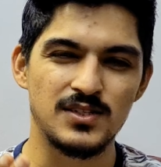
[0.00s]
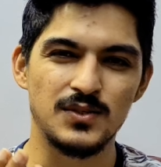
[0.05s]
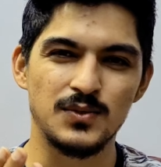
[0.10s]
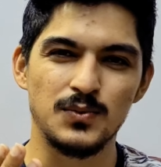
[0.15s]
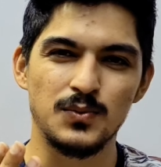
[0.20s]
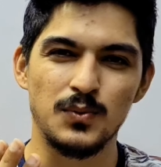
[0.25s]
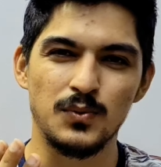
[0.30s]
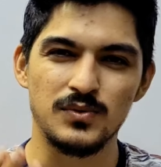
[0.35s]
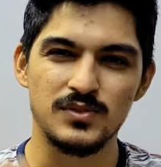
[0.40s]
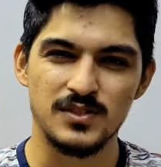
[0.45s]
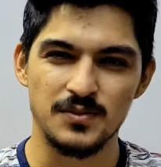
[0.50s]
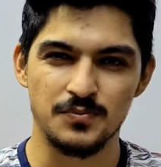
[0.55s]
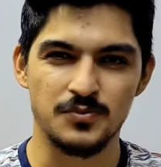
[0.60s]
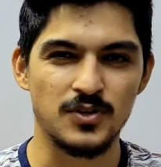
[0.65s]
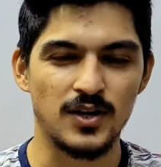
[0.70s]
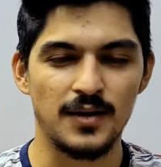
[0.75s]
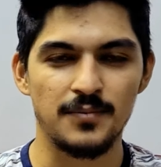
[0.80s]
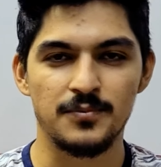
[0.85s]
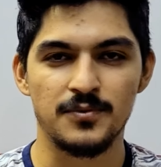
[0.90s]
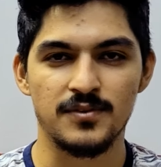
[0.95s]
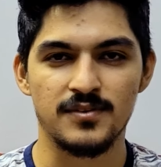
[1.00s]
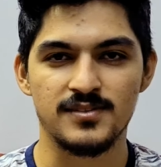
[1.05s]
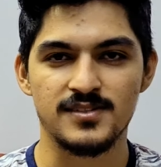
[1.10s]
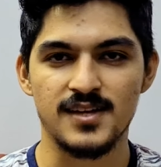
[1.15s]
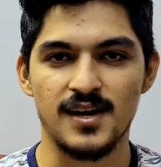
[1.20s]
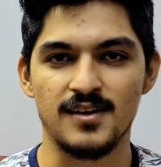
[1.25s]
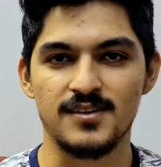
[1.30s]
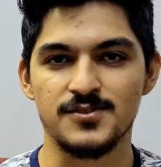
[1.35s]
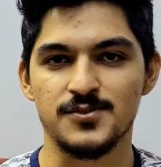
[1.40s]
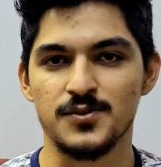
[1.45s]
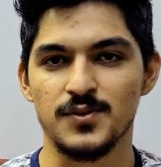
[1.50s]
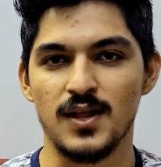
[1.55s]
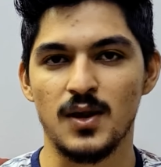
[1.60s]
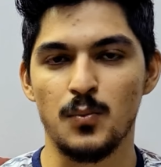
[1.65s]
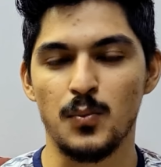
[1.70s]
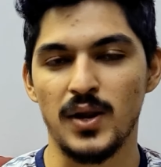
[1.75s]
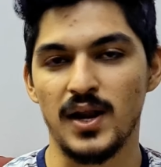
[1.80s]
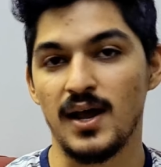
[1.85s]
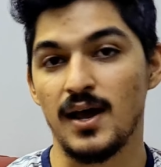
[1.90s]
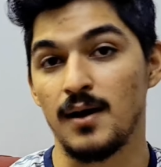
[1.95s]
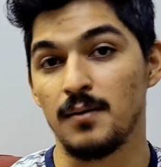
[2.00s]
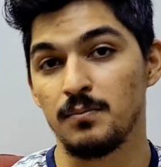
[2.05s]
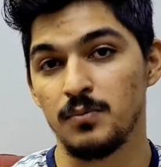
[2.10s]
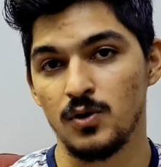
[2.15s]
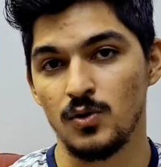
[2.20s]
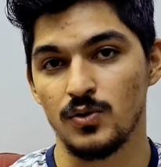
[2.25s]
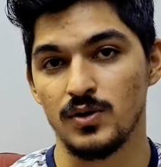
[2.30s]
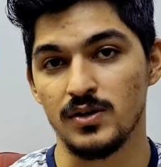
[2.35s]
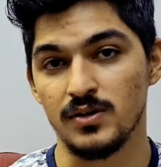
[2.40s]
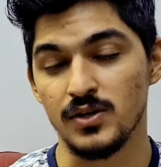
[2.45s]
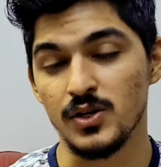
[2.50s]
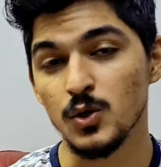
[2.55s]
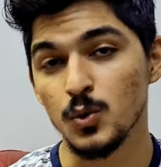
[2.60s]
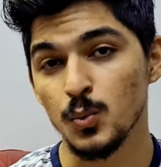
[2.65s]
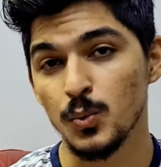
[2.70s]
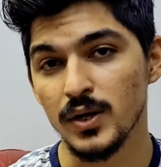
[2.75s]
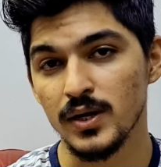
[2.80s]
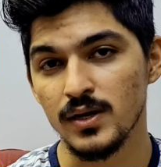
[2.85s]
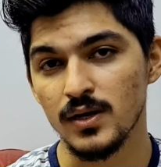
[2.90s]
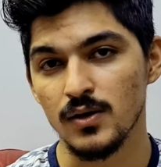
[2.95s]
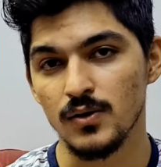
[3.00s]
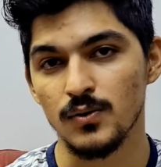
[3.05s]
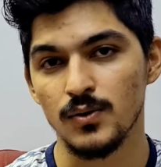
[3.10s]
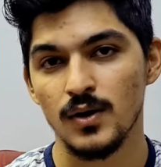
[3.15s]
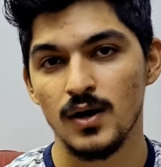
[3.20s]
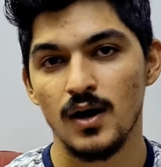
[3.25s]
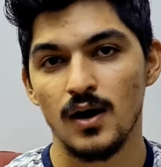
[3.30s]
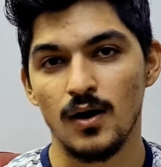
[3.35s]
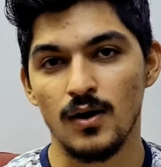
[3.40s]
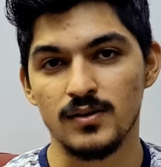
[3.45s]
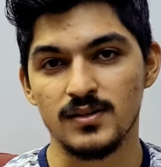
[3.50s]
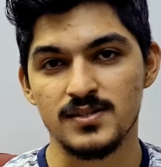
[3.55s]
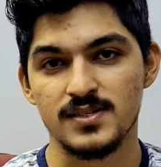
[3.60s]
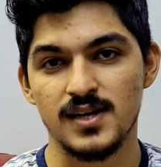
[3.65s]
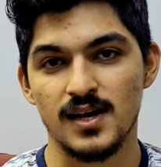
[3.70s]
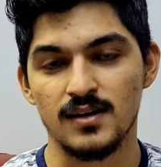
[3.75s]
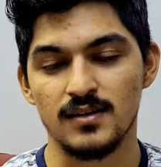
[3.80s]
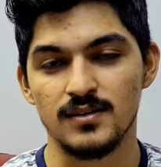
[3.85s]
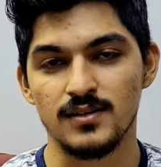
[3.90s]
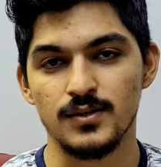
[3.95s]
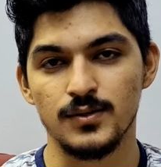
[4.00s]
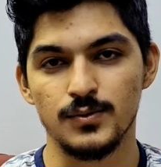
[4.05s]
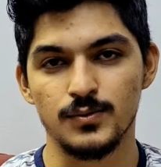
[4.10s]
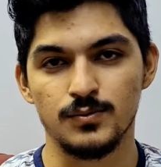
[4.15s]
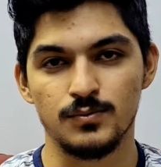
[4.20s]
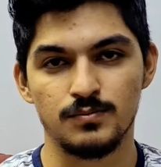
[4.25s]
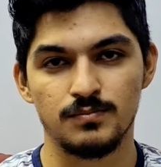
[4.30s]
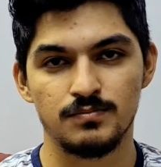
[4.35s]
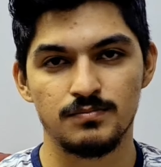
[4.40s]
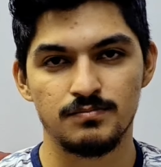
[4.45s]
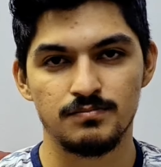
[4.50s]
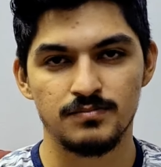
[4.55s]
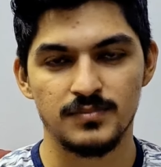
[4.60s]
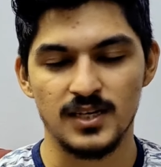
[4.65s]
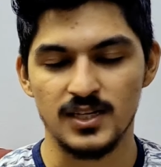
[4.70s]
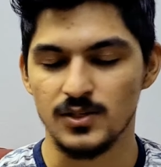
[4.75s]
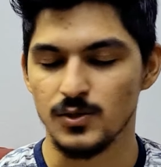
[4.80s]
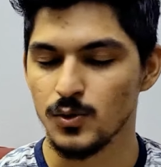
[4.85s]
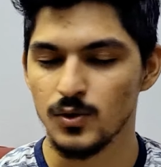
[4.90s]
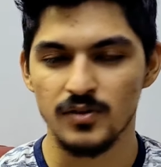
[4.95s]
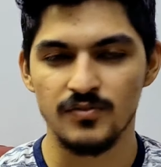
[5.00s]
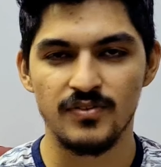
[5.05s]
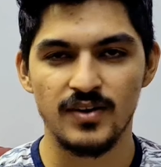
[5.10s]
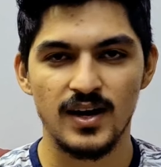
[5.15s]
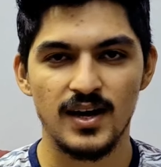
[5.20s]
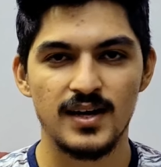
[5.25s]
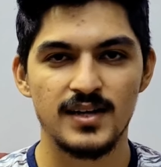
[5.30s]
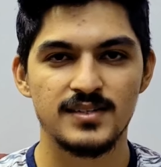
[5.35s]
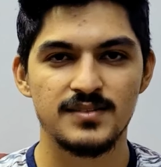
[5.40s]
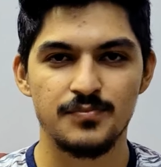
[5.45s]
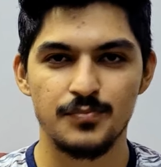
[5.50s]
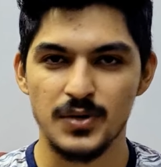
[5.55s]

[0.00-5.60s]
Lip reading: you subscribe to the channel so that when I upload a new video on the channel you get notified.